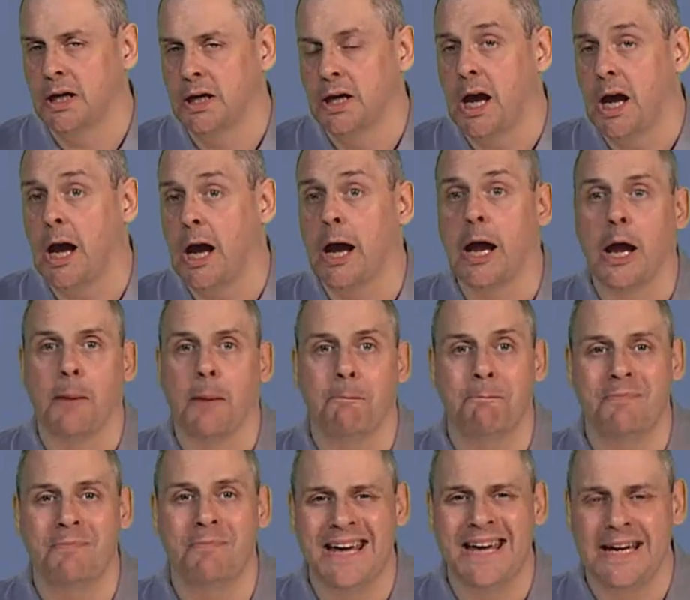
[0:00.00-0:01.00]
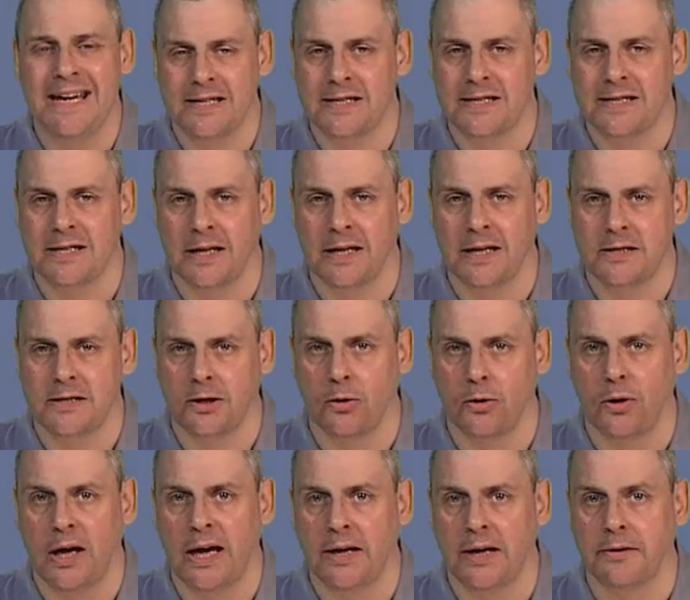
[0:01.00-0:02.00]
I may decide to go
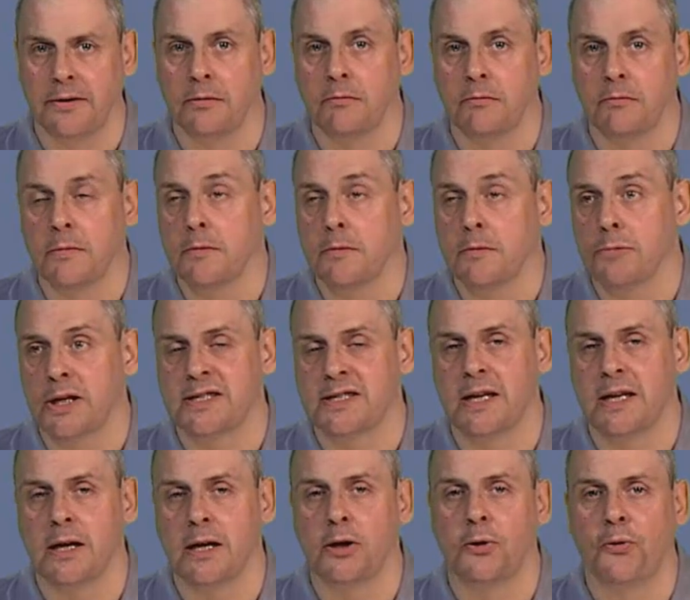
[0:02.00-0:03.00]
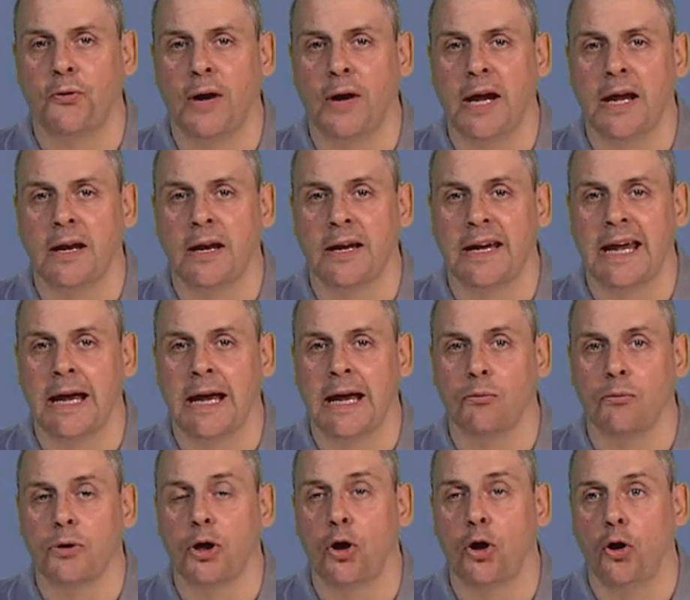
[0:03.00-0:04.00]
ahead and, let's say, create an
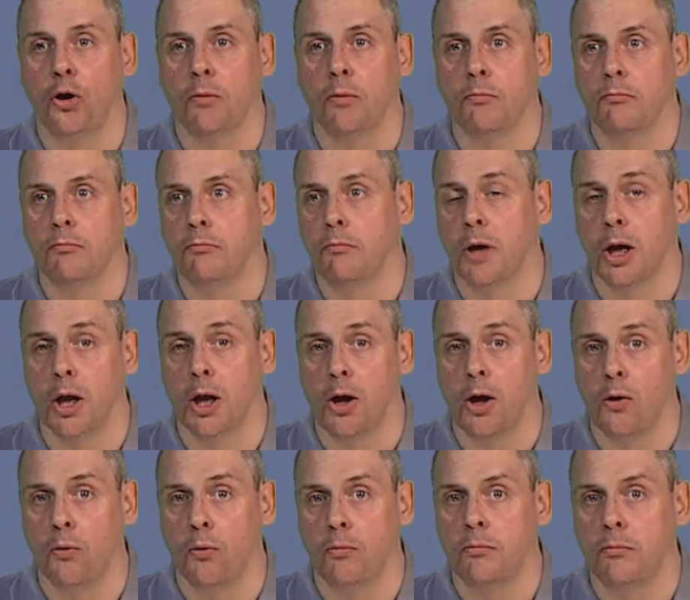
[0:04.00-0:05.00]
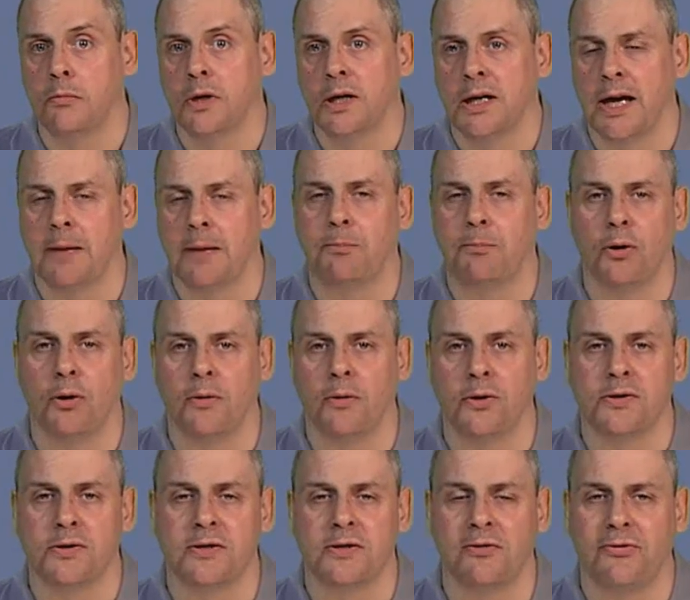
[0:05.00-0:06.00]
account called Malone and
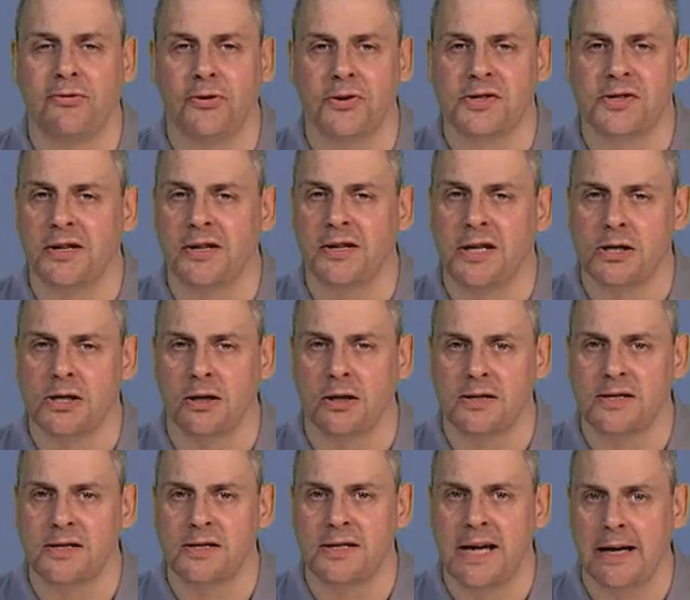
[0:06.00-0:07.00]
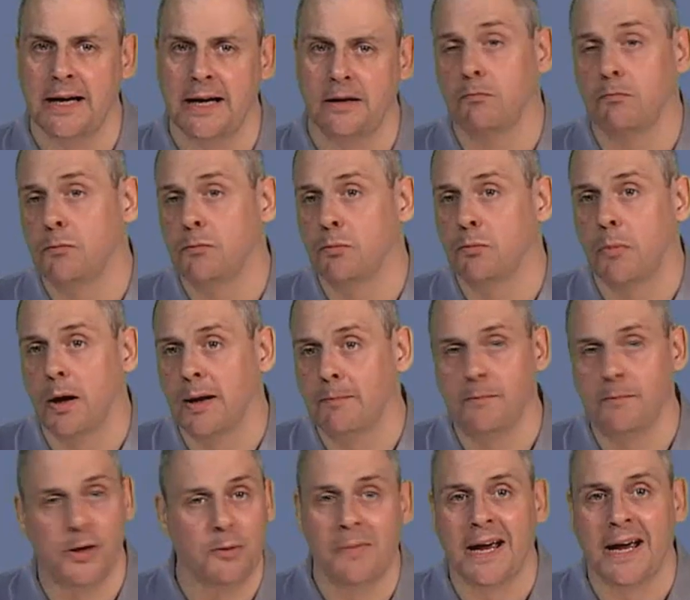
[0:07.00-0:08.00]
use the first initial instead.
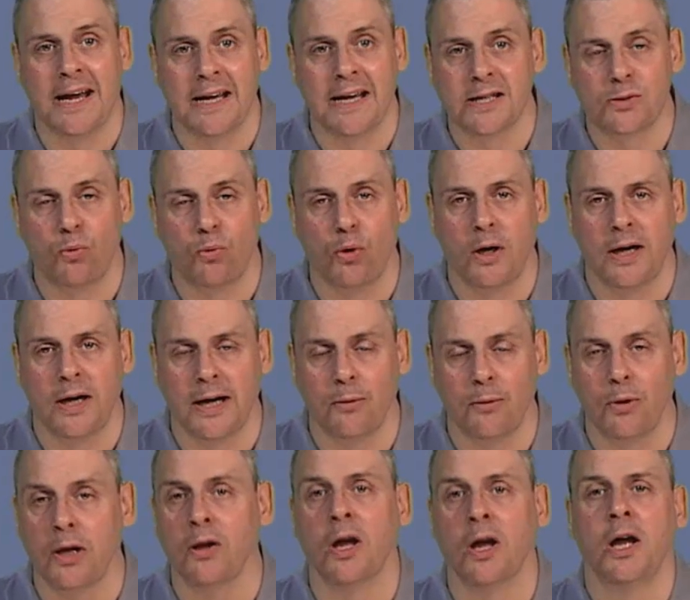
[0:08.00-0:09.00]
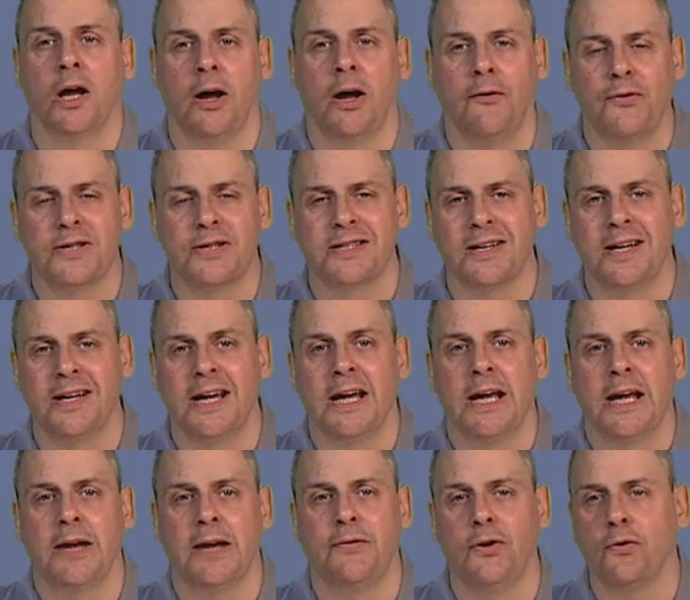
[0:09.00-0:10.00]
You may ask why. Well, obviously,
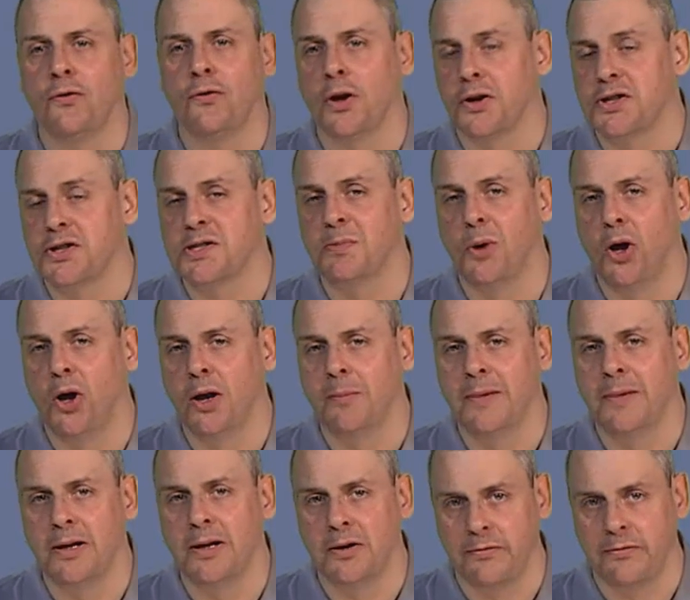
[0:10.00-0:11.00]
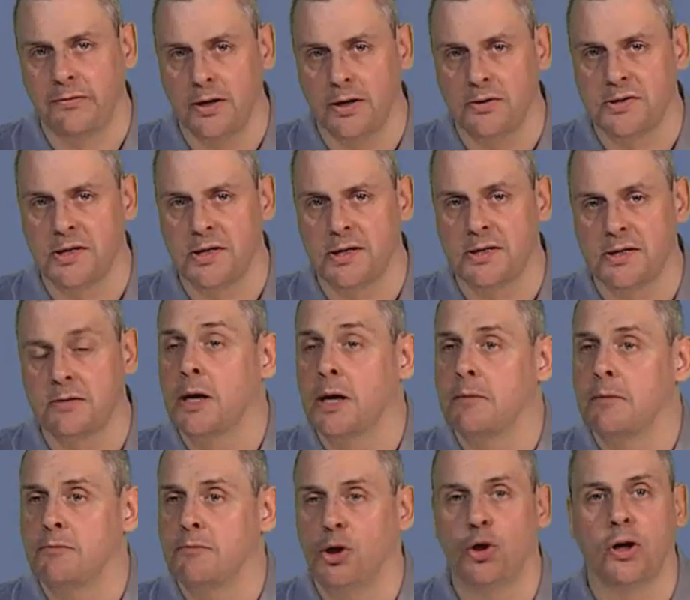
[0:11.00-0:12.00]
if you've got a small amount of users,
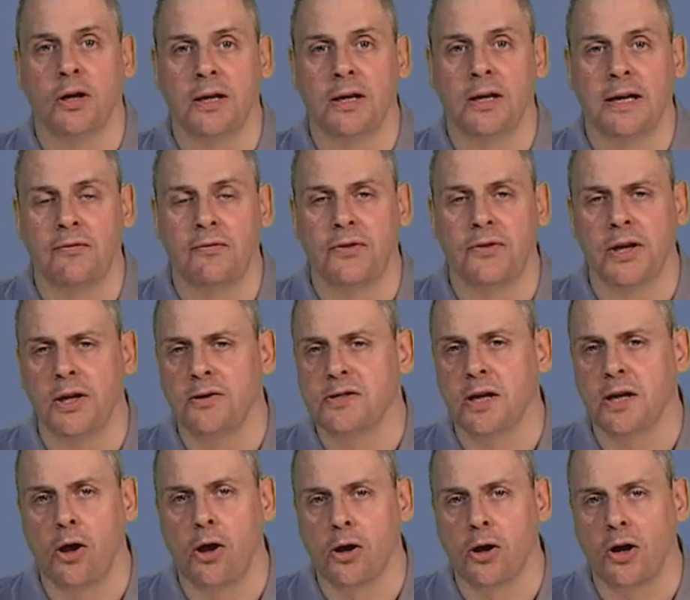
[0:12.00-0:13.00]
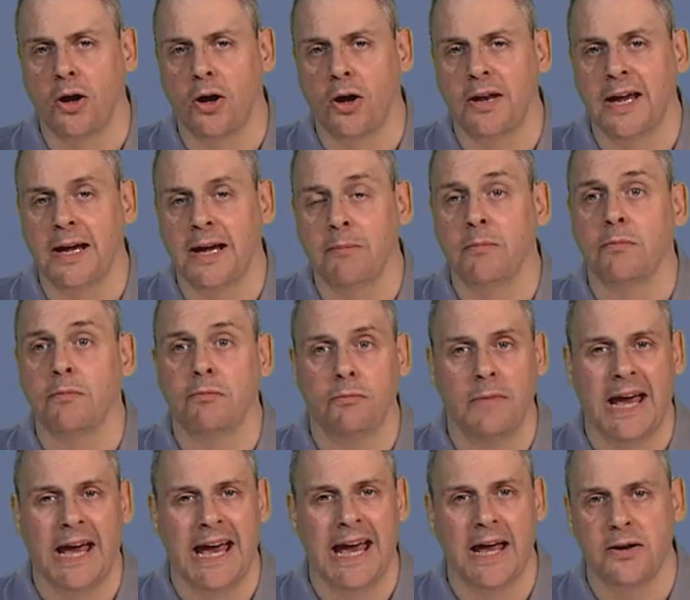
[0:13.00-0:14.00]
you can give the user logon name
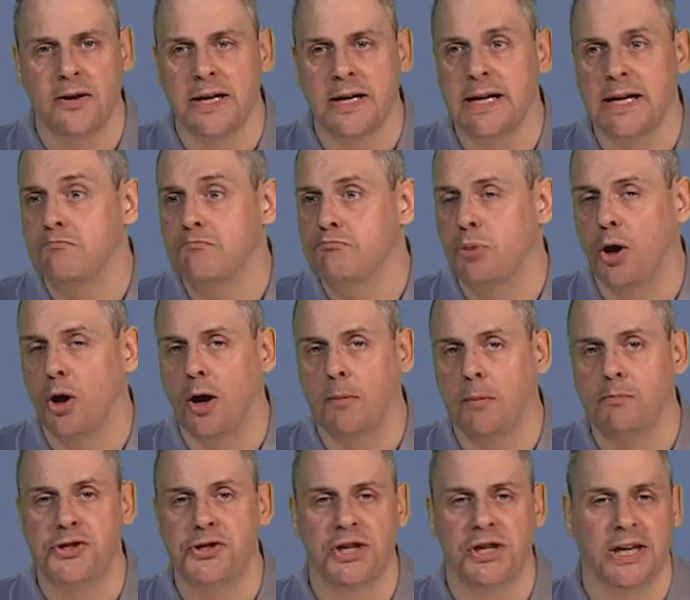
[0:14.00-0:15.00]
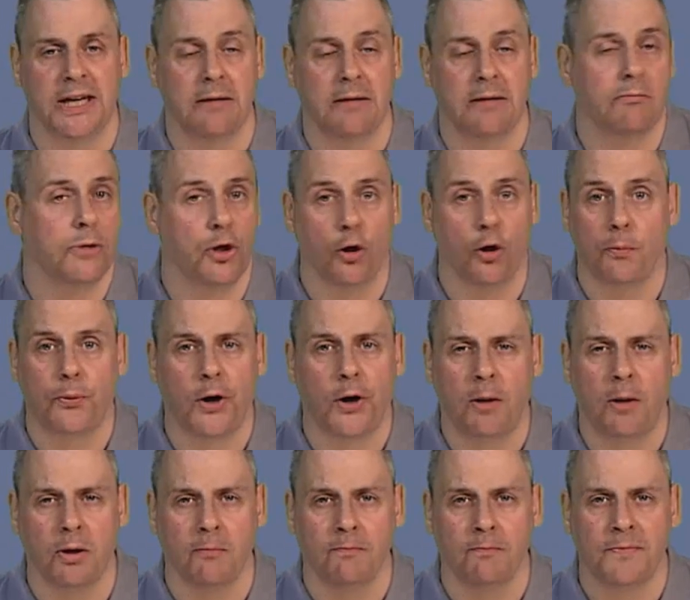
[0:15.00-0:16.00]
Andy, Bob, Jean, no
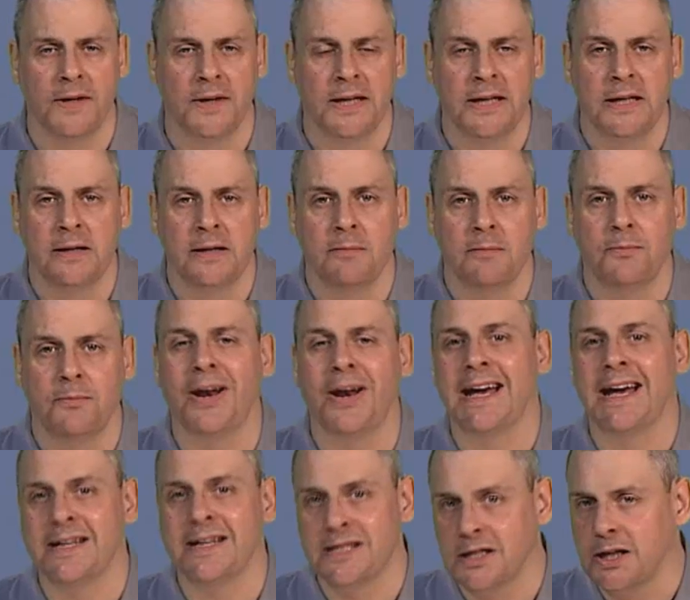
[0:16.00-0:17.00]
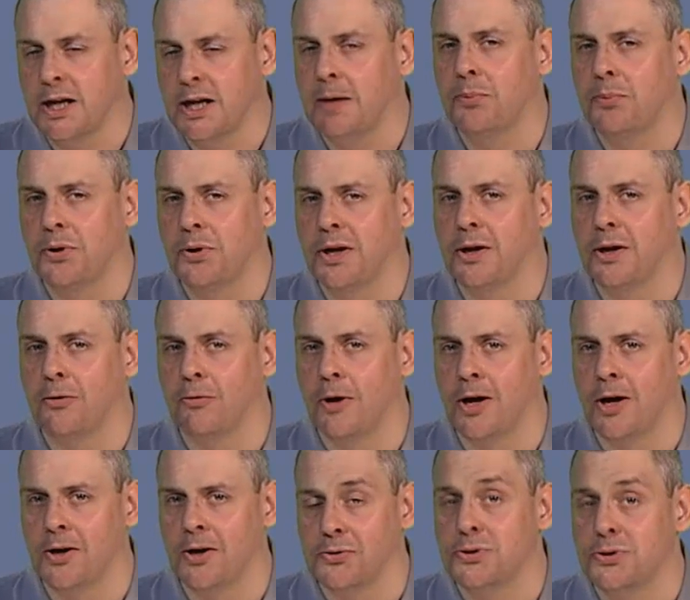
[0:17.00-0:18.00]
problem. But as the company
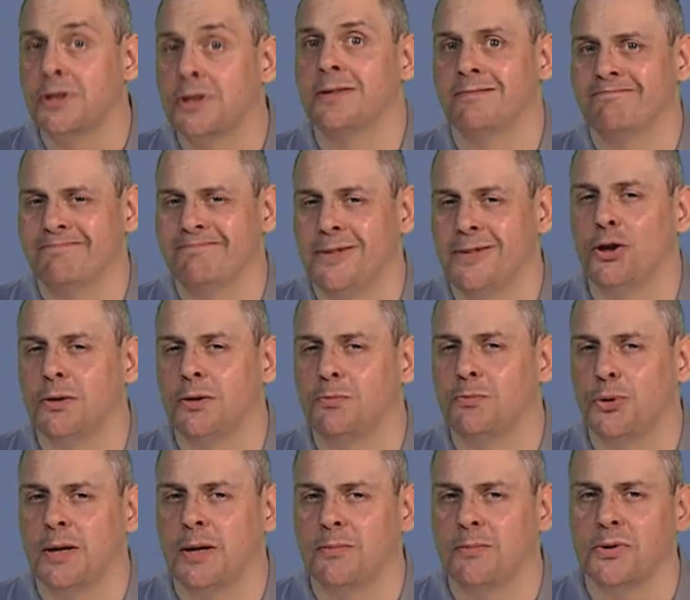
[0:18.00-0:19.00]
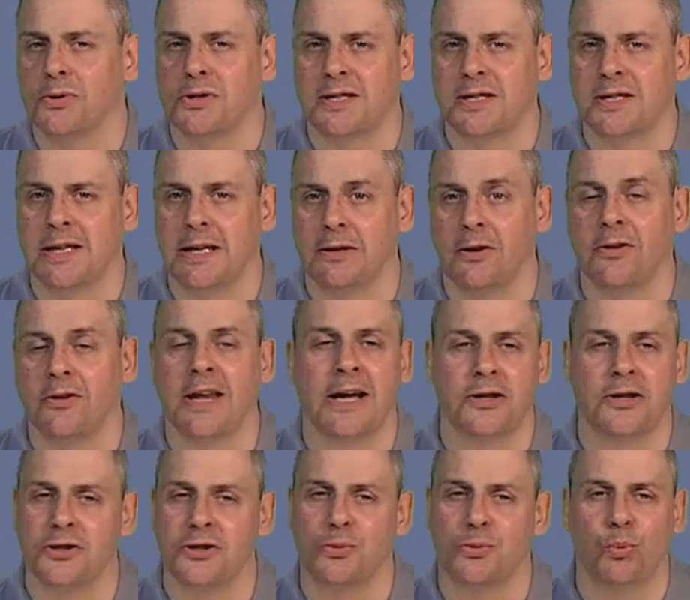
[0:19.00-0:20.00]
grows, you can pretty much see that
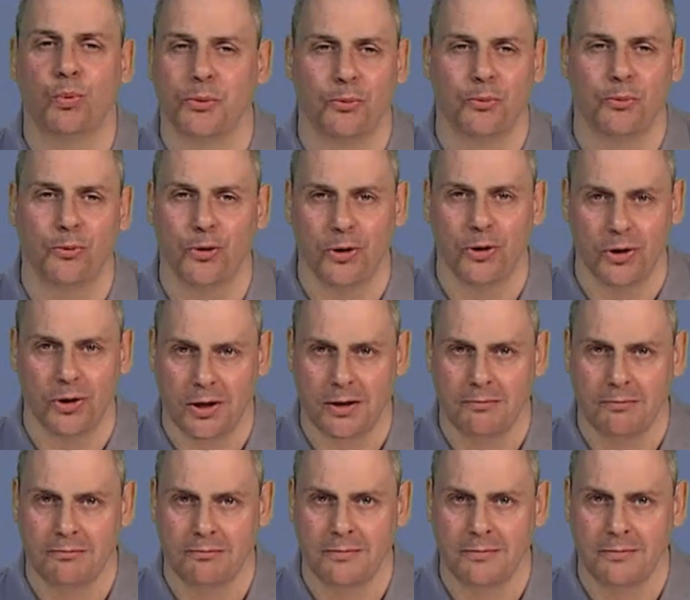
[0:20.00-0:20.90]
that just wouldn't work.